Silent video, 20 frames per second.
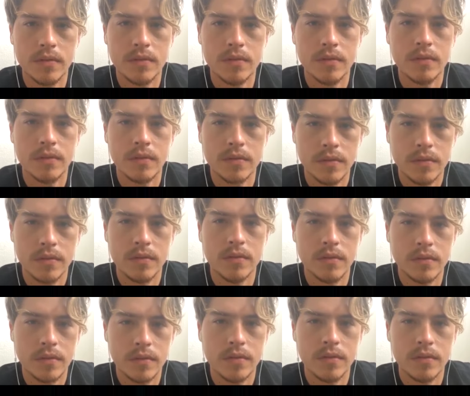
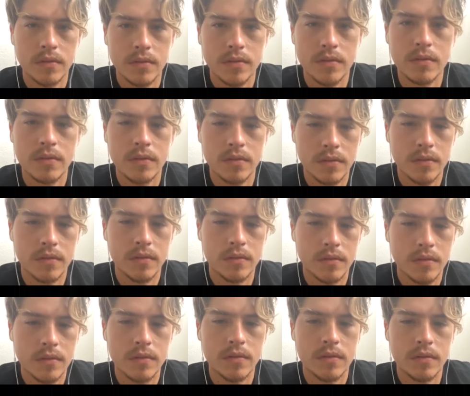
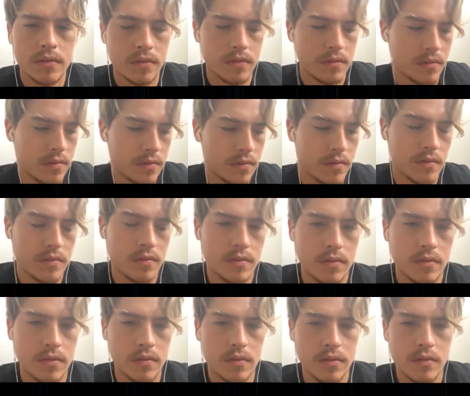
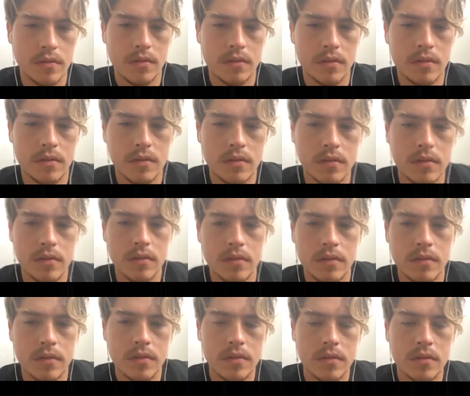
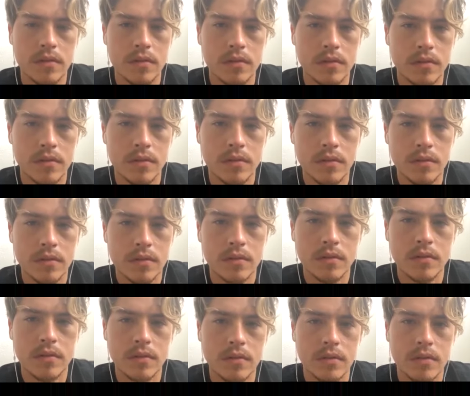
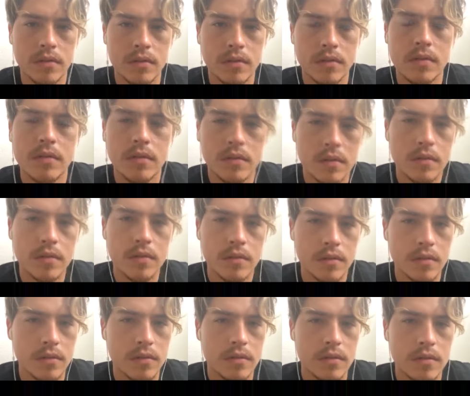
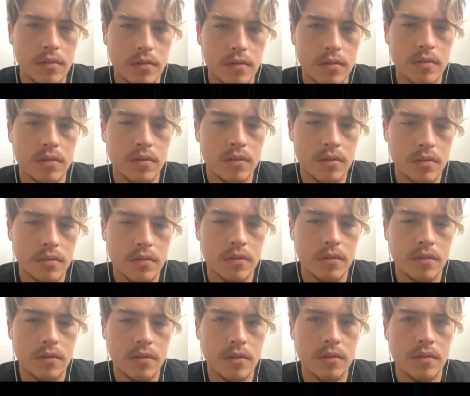
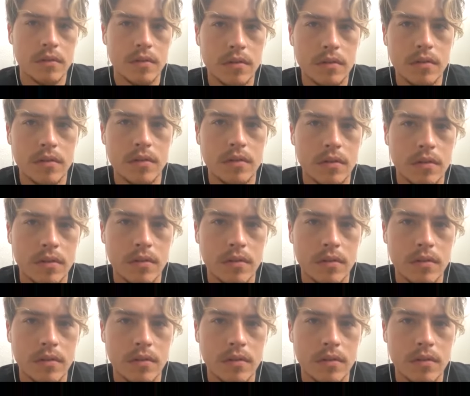(not speaking)